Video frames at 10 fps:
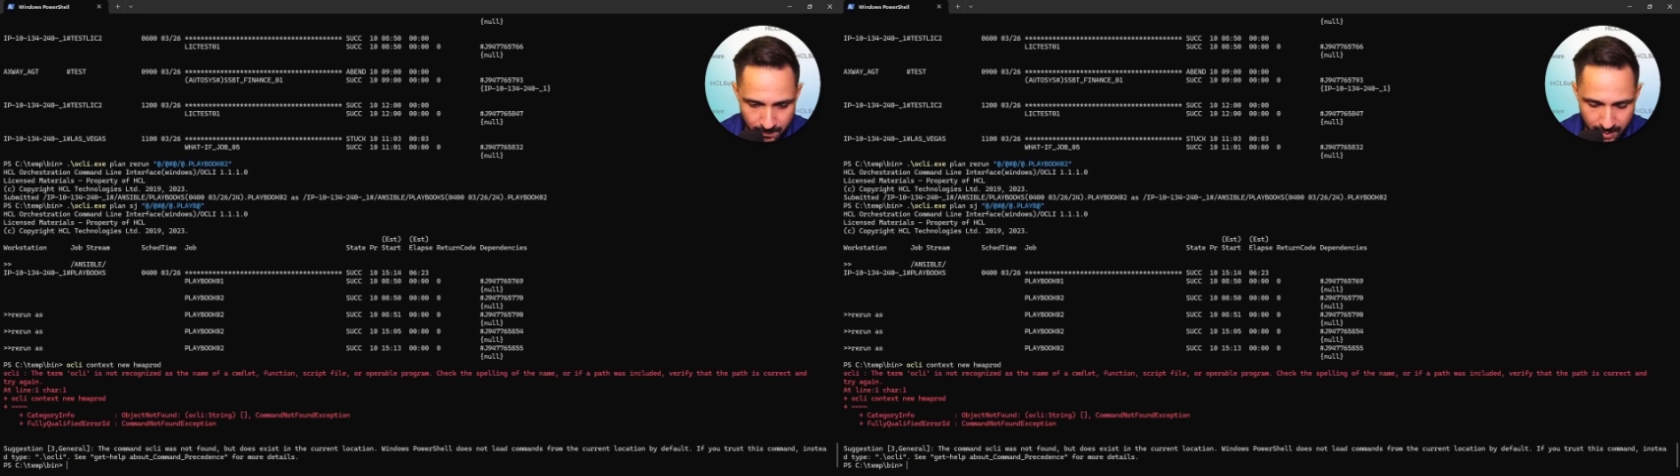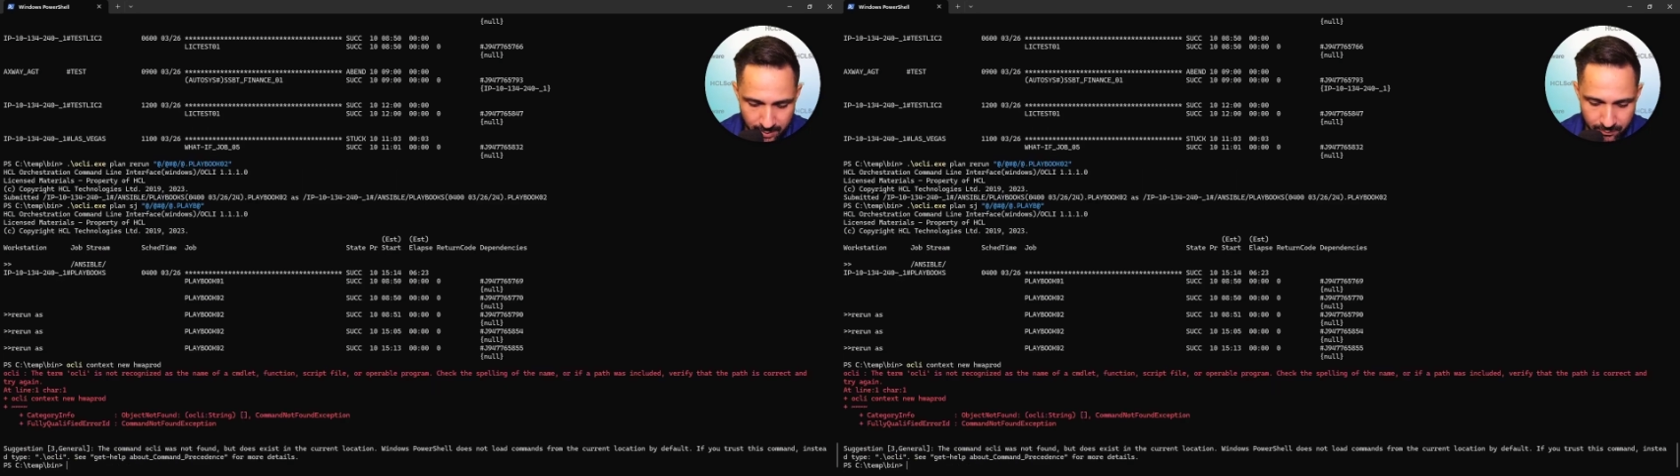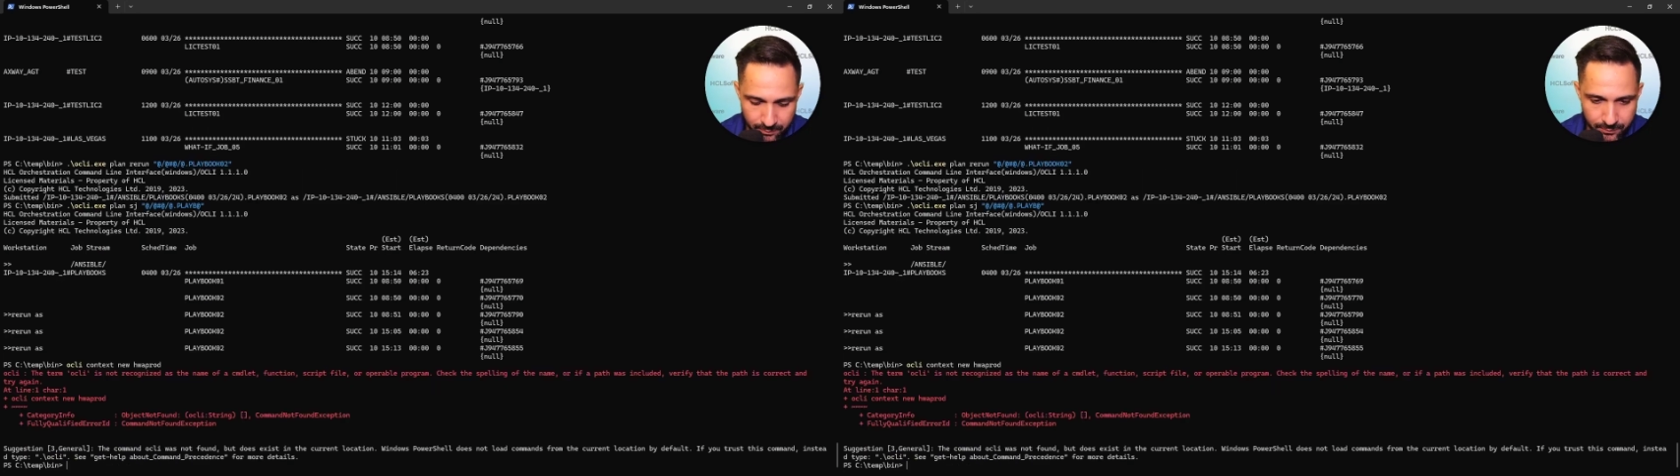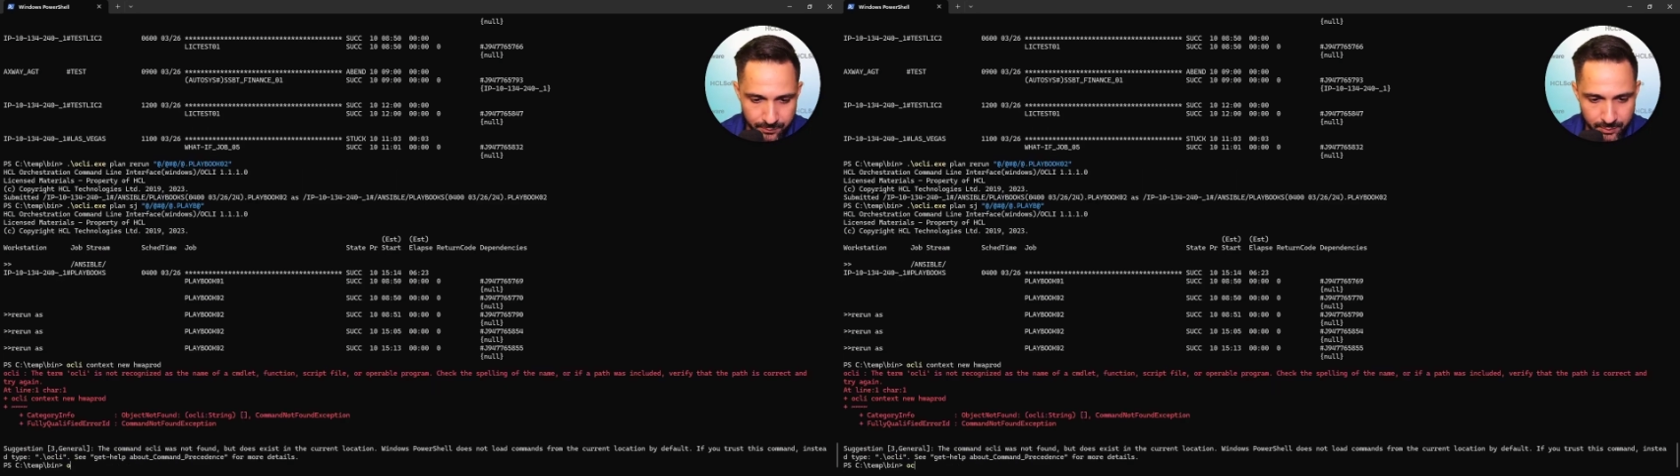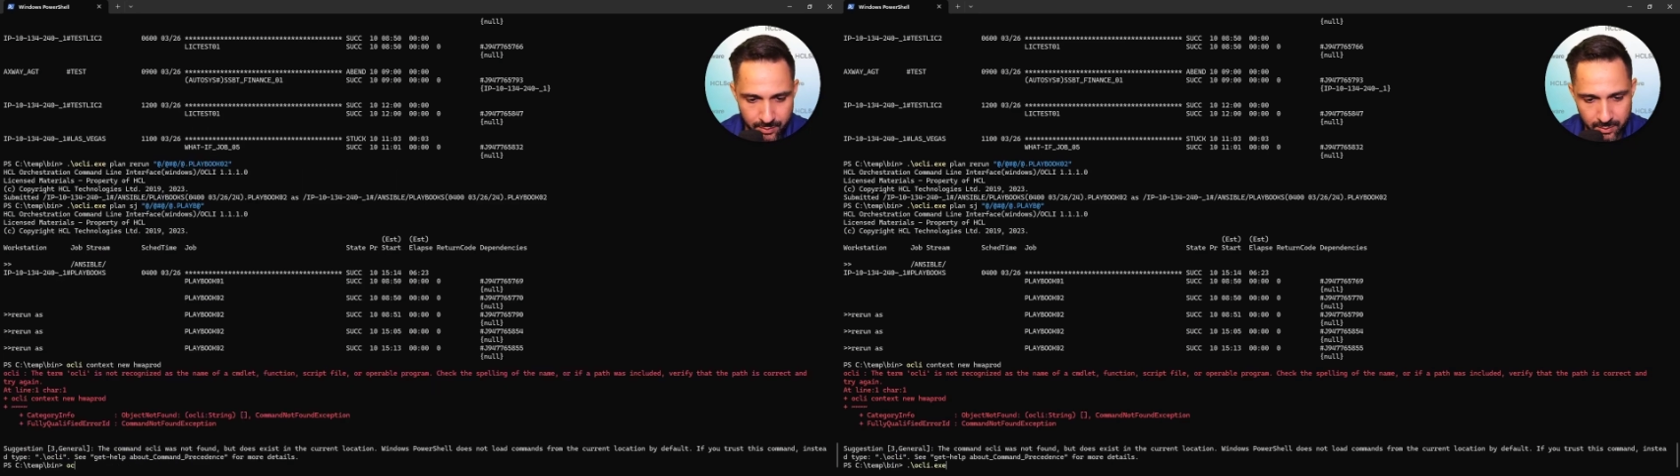I
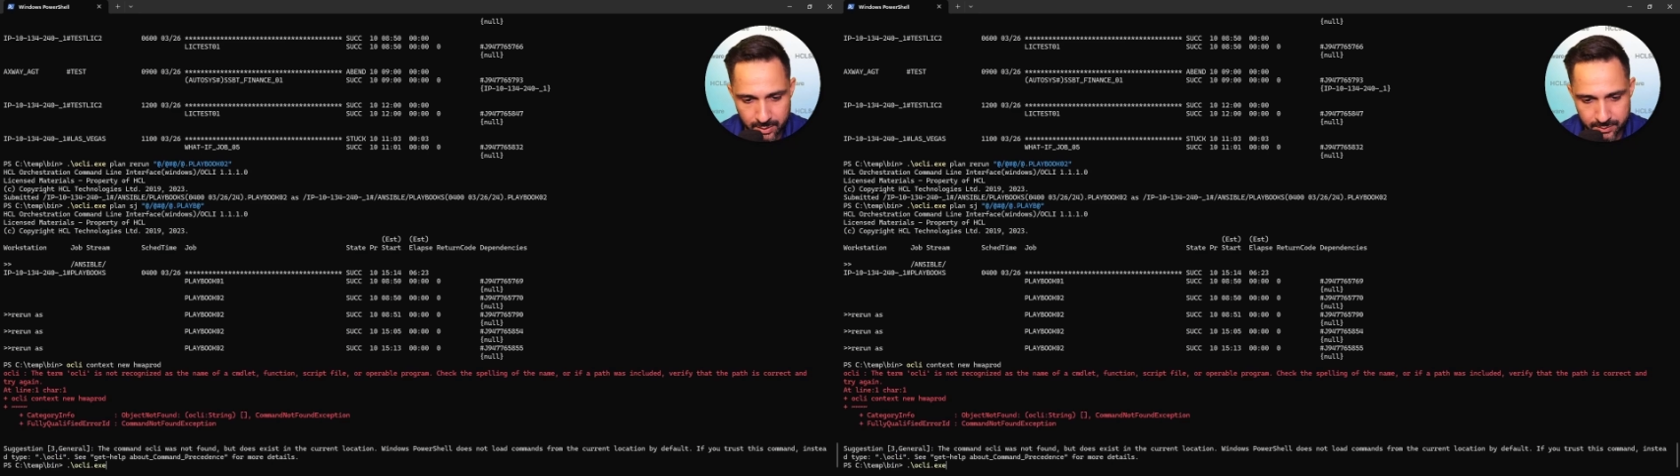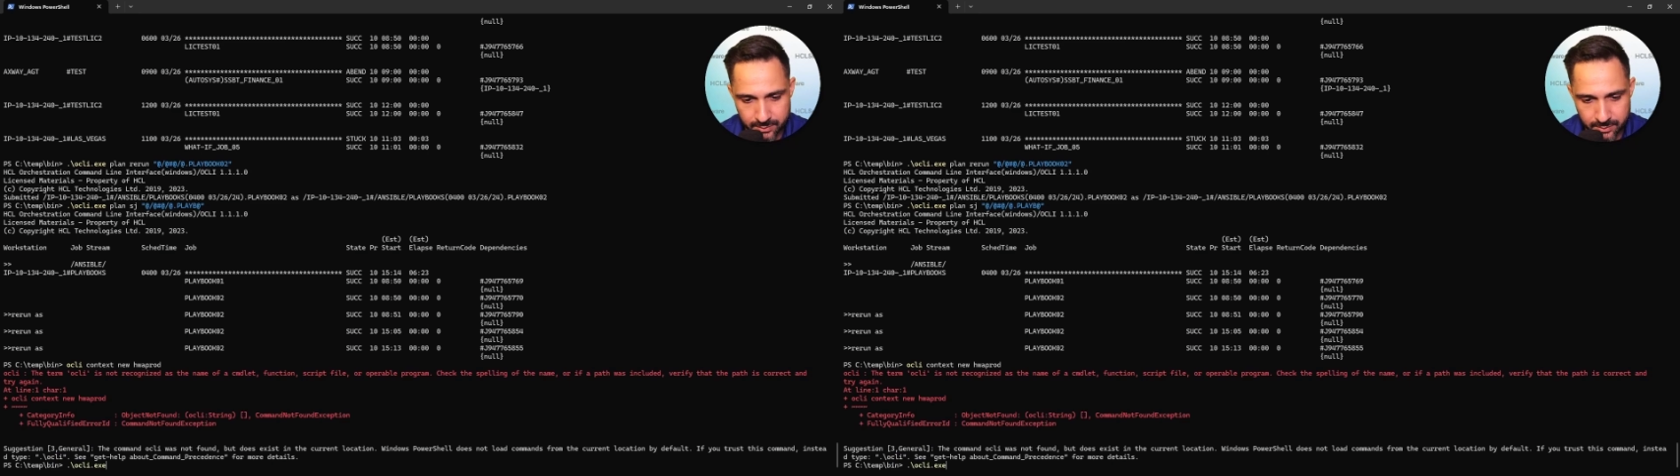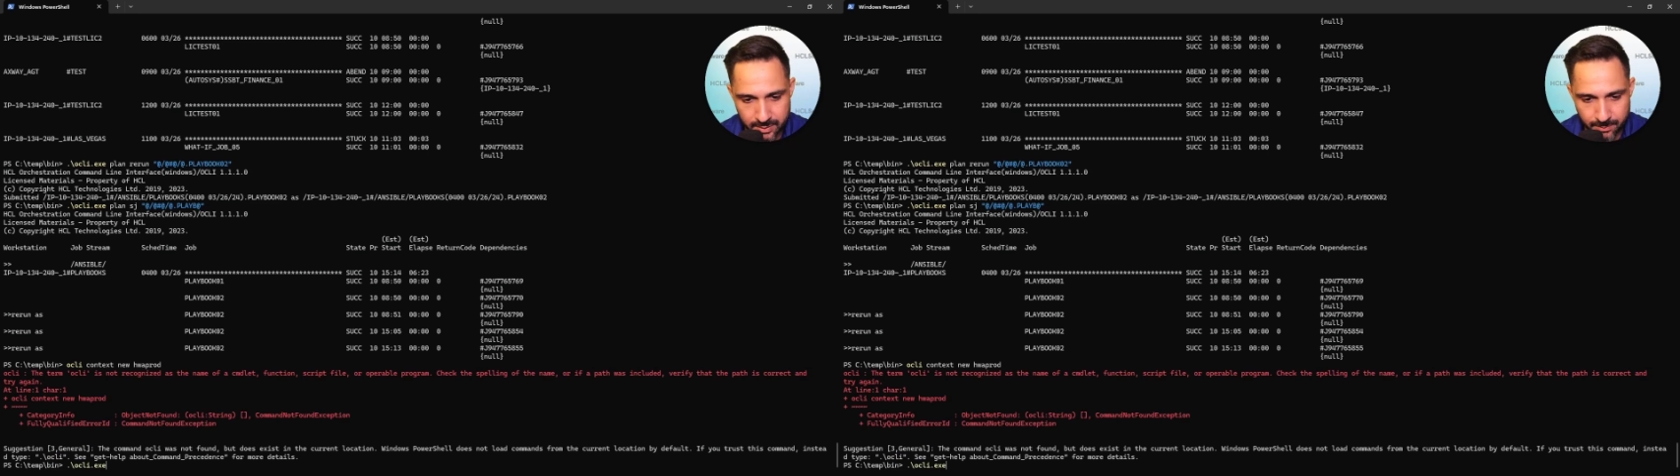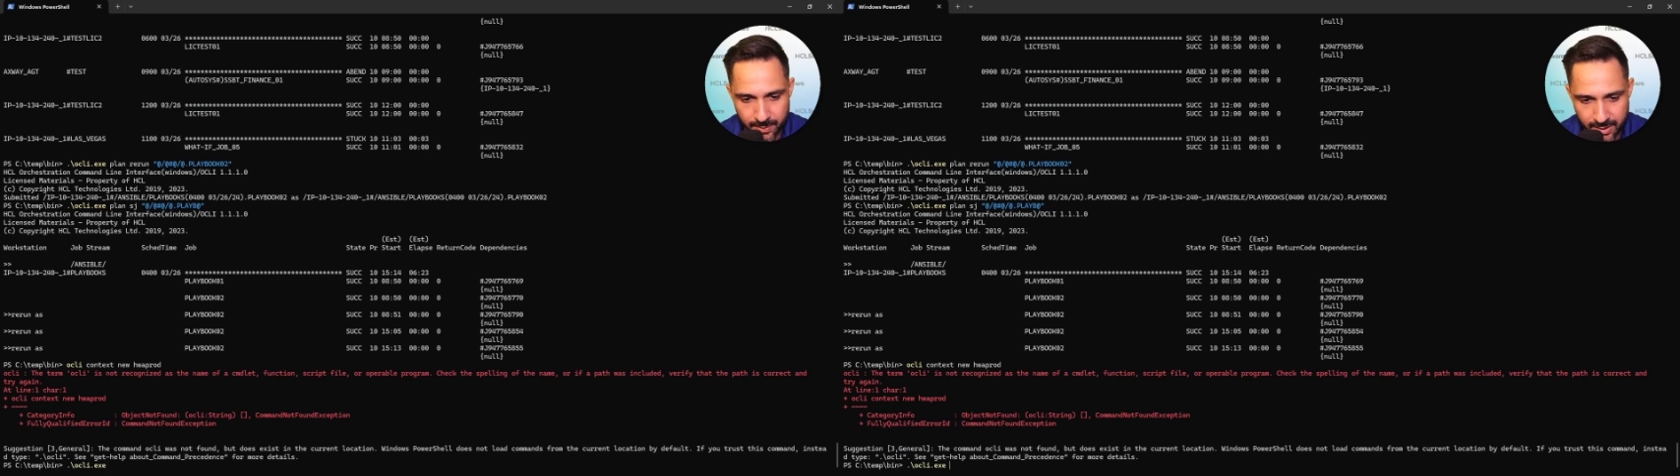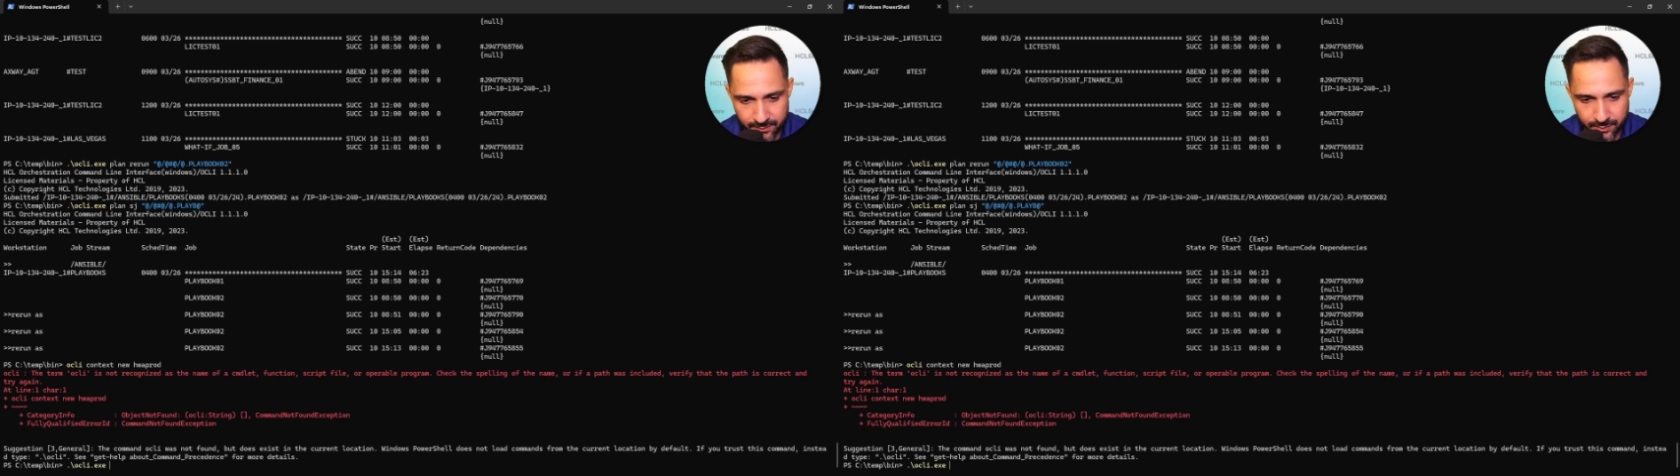forgot the
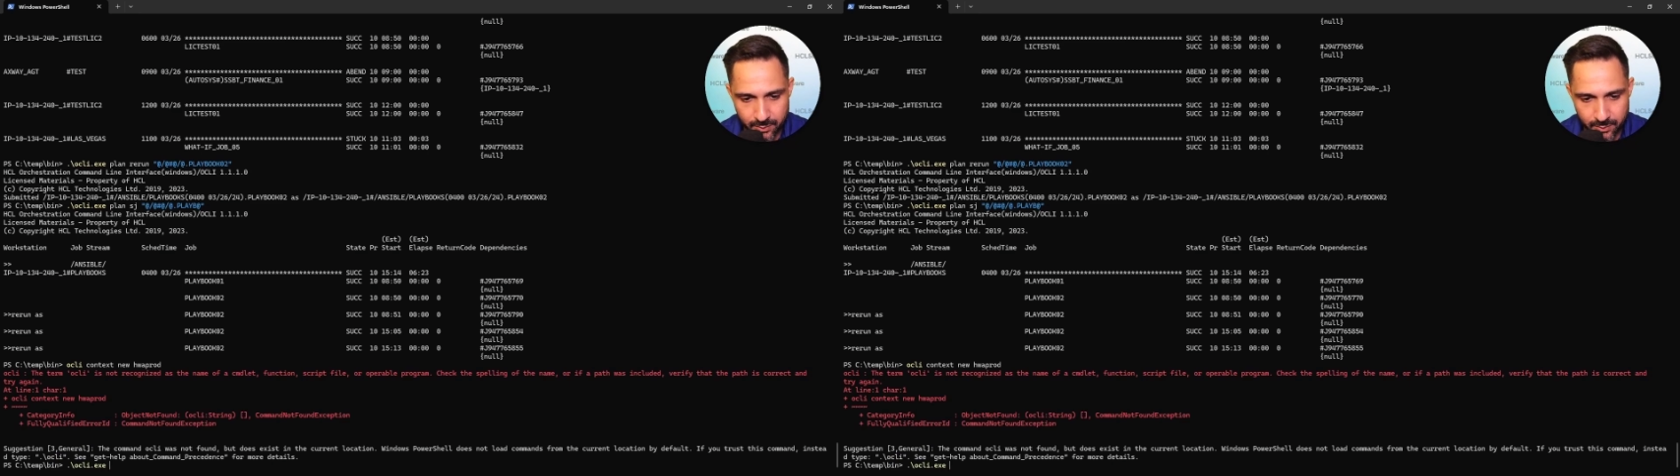path.